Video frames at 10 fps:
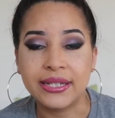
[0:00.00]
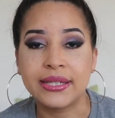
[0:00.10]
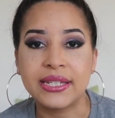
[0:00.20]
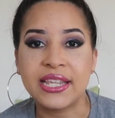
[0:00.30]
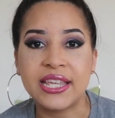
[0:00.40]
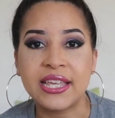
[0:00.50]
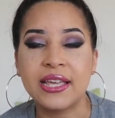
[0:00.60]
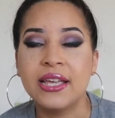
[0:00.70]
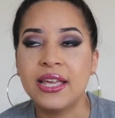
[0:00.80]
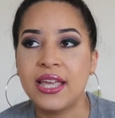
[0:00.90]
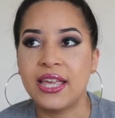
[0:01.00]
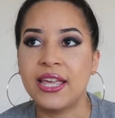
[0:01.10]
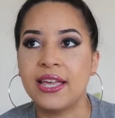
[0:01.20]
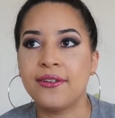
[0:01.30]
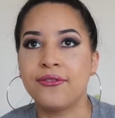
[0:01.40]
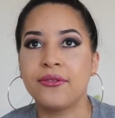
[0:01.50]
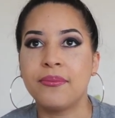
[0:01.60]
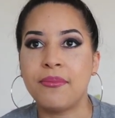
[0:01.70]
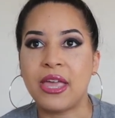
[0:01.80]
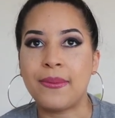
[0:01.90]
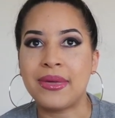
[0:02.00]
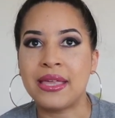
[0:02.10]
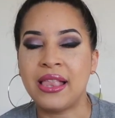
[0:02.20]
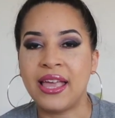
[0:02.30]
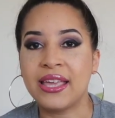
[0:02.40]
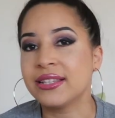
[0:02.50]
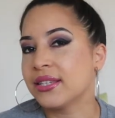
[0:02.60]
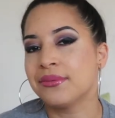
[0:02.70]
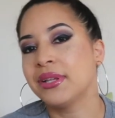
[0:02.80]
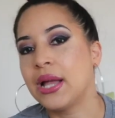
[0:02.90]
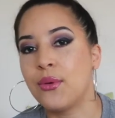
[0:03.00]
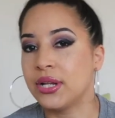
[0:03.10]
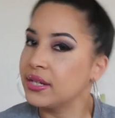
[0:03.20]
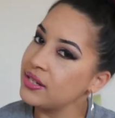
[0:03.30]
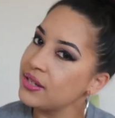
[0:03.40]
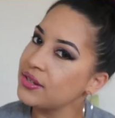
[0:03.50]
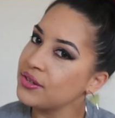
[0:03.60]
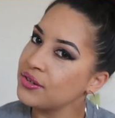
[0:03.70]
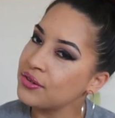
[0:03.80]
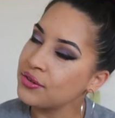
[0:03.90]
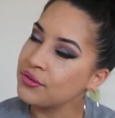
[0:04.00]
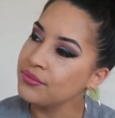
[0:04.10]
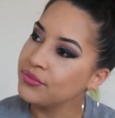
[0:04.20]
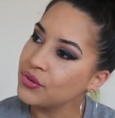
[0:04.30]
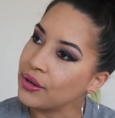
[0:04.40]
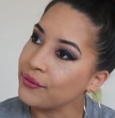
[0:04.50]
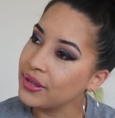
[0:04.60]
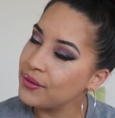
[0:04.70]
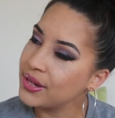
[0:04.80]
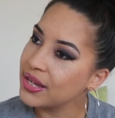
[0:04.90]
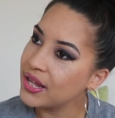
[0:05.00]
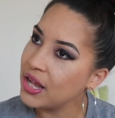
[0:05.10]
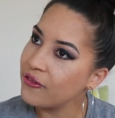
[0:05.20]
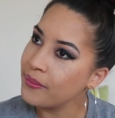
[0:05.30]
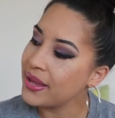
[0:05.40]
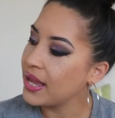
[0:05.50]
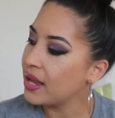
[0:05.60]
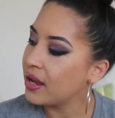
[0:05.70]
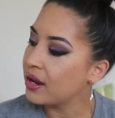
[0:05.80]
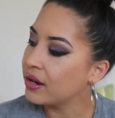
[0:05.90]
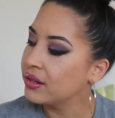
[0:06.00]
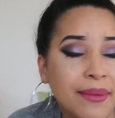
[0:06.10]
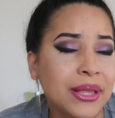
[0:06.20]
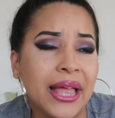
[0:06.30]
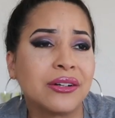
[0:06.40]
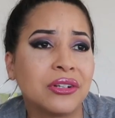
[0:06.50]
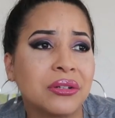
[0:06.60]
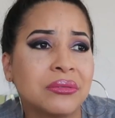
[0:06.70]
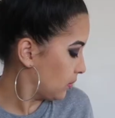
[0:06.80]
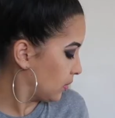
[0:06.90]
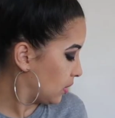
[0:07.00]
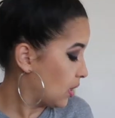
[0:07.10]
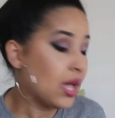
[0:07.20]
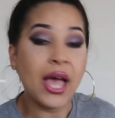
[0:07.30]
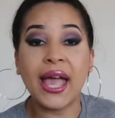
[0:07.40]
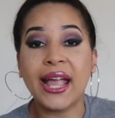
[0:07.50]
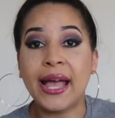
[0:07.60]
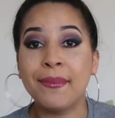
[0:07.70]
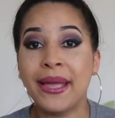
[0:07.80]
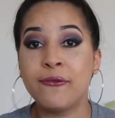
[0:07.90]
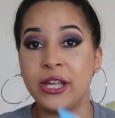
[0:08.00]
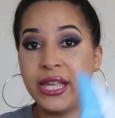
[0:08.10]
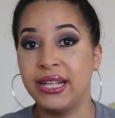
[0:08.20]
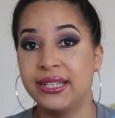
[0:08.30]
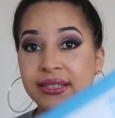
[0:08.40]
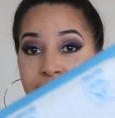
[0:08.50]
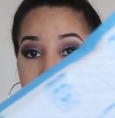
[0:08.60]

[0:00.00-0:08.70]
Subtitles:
to see if maybe, like, is this something I want to do? Do I really want to cut off all my hair? I don't know. I got my wigs